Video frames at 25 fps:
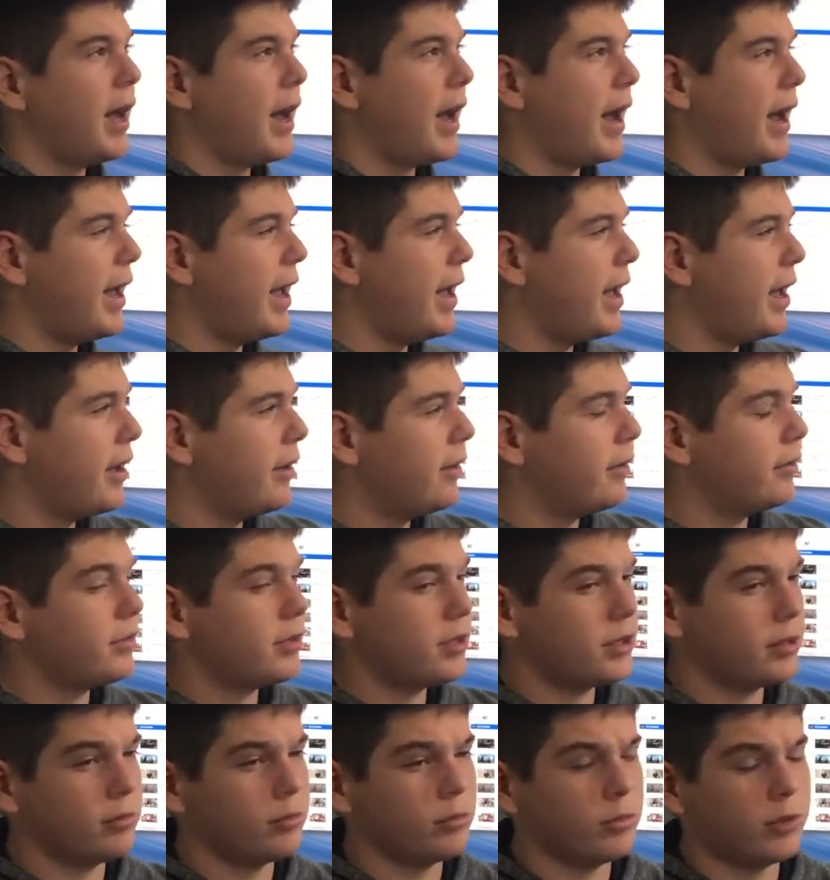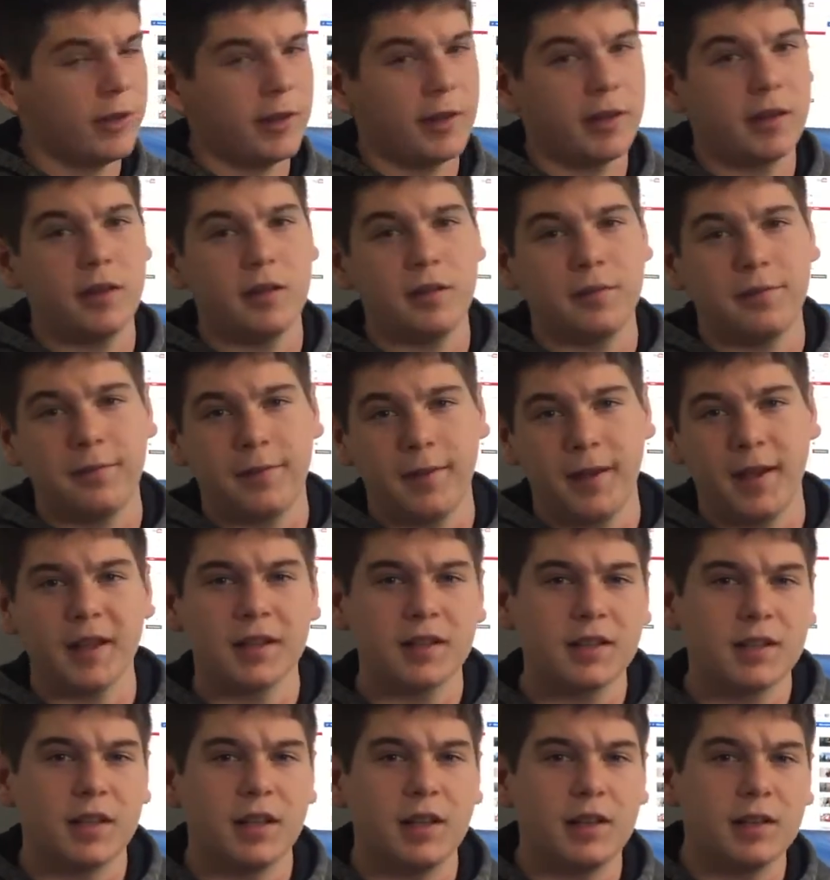I have some really
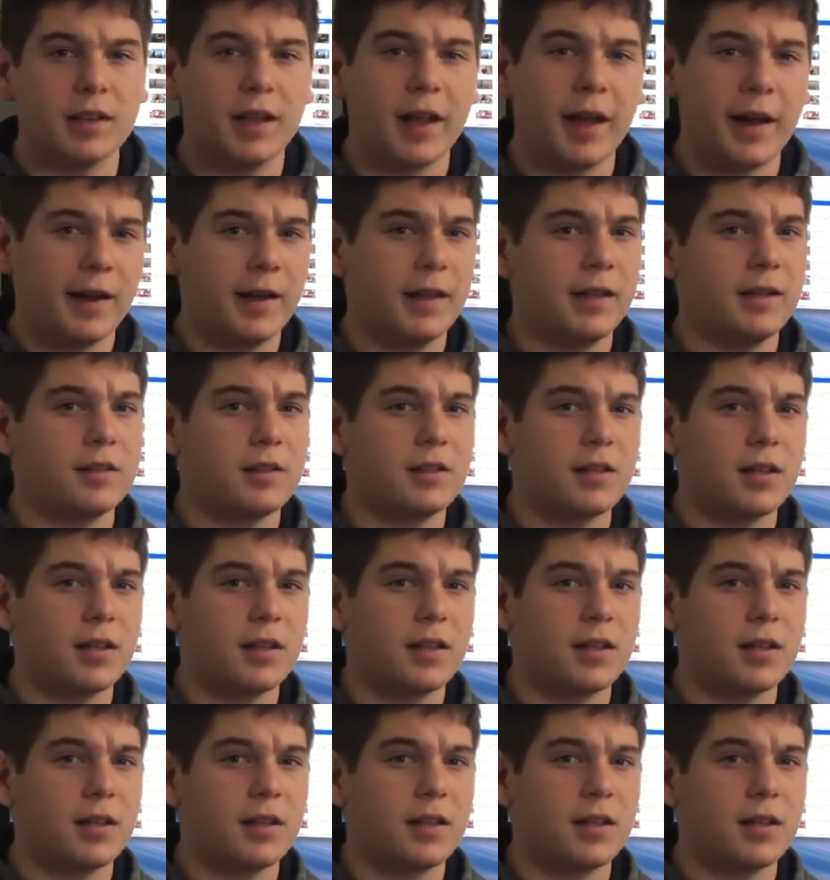fancy lighting